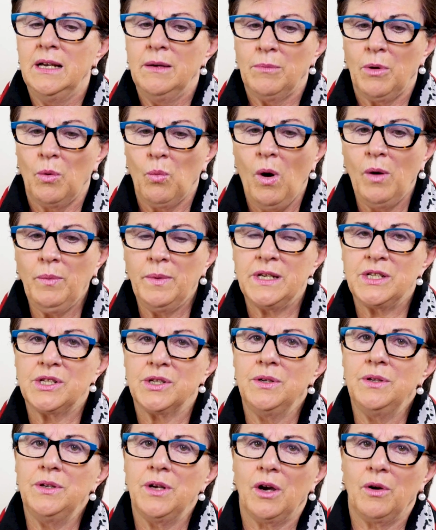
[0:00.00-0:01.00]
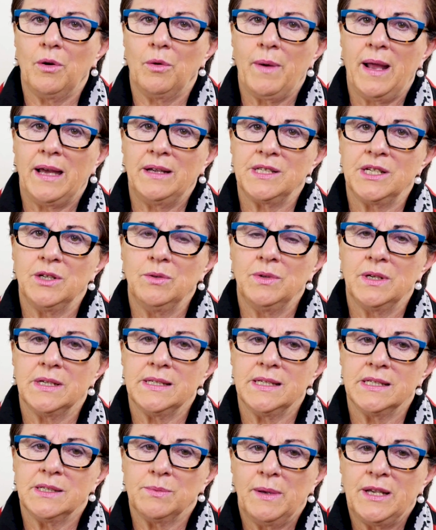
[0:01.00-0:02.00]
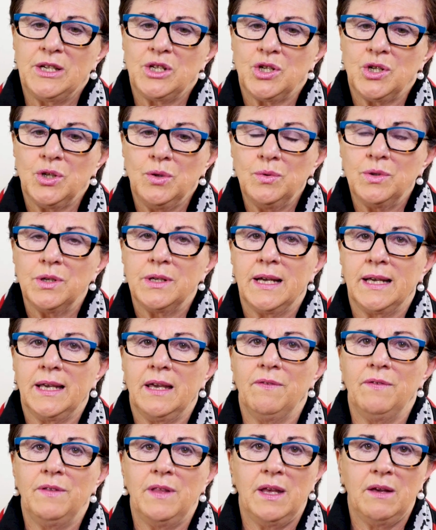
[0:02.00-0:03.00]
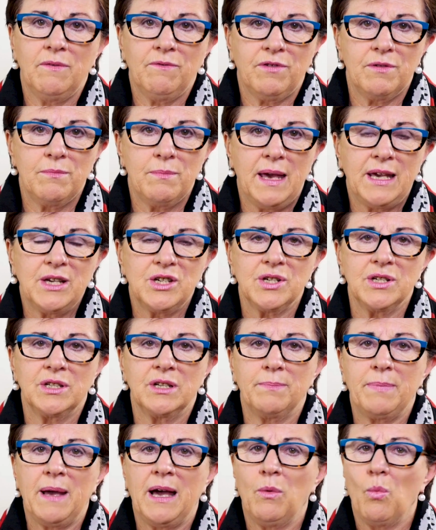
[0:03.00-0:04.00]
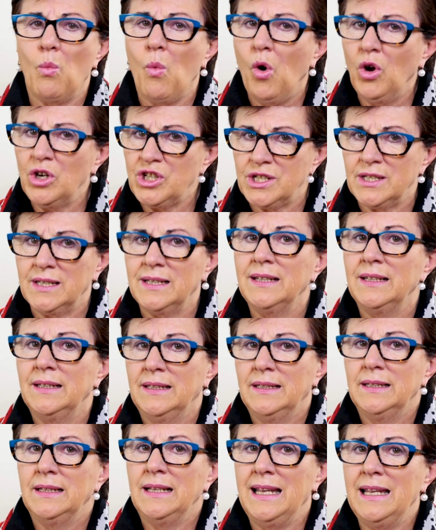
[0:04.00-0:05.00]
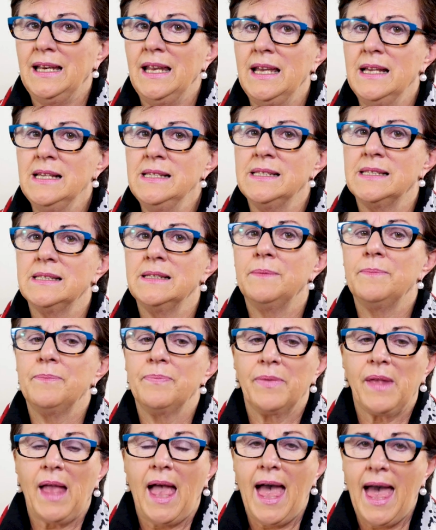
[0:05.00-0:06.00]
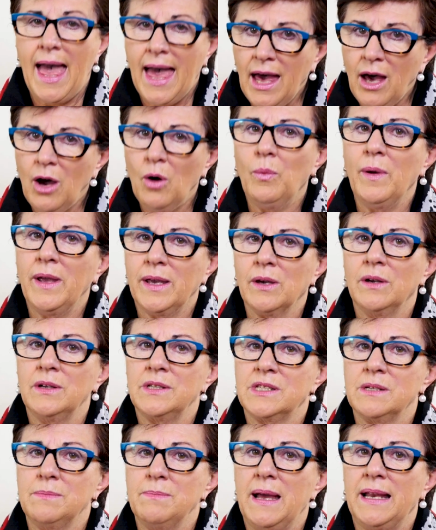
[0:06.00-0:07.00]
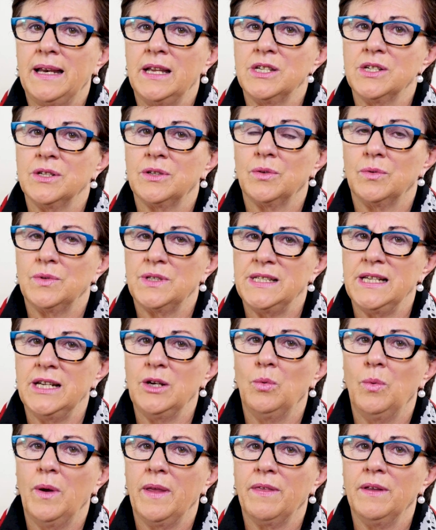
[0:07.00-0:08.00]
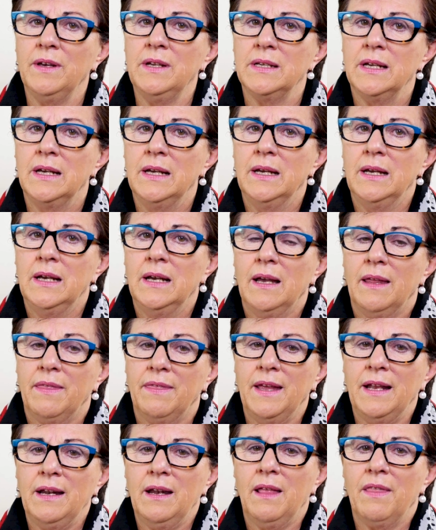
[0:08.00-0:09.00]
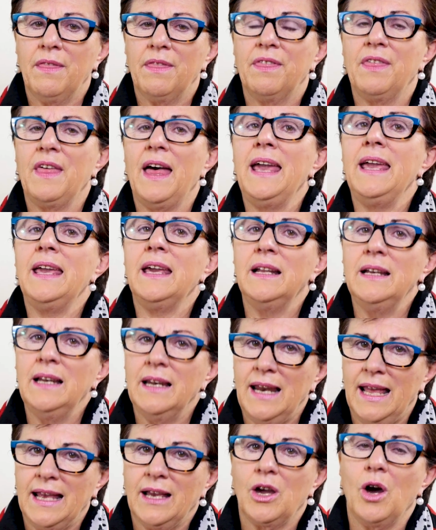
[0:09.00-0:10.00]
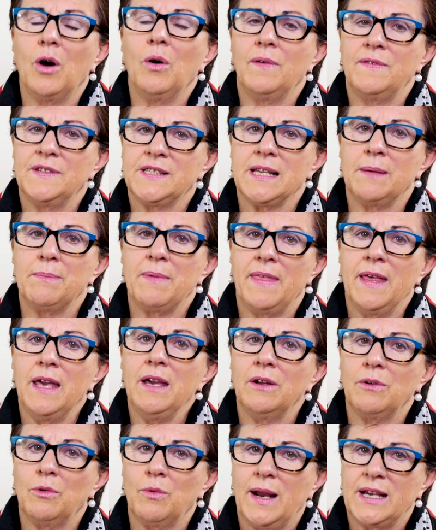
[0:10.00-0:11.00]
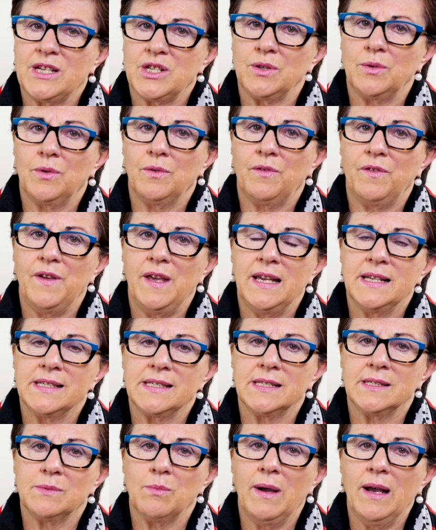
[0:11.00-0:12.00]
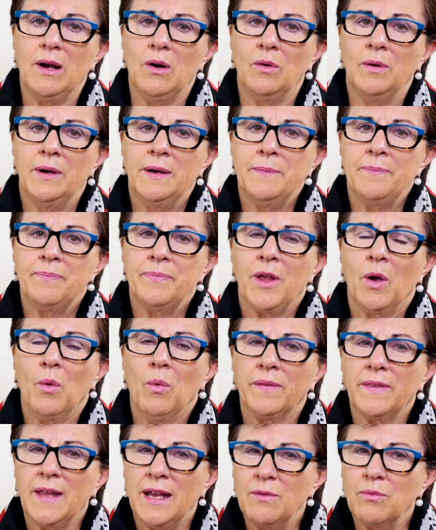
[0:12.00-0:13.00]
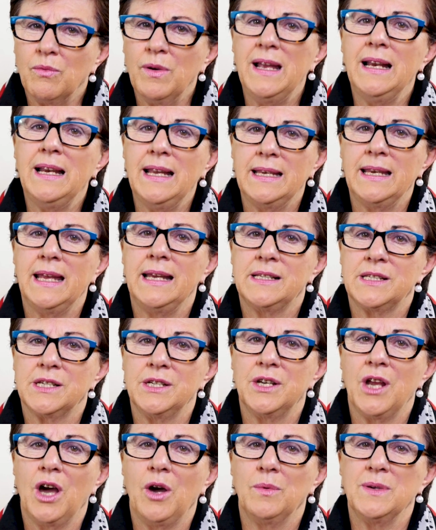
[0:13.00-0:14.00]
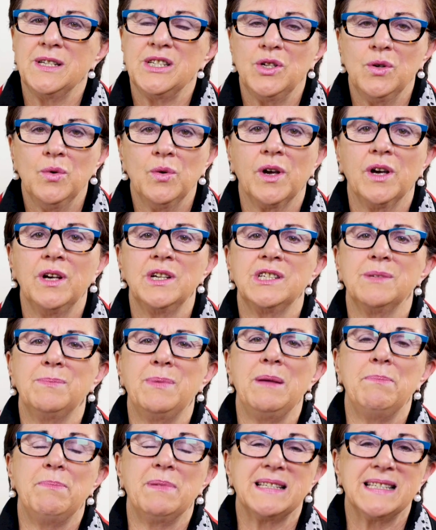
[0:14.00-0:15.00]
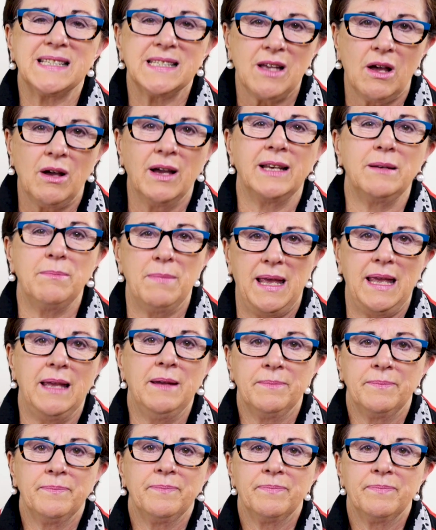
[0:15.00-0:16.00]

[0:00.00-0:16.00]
but what we do know around illness is when children are given the information about what it is, how we're going to manage it or deal with it, then they can let go of some of their irrational fears as well. What they really need to know is you're going to be beside me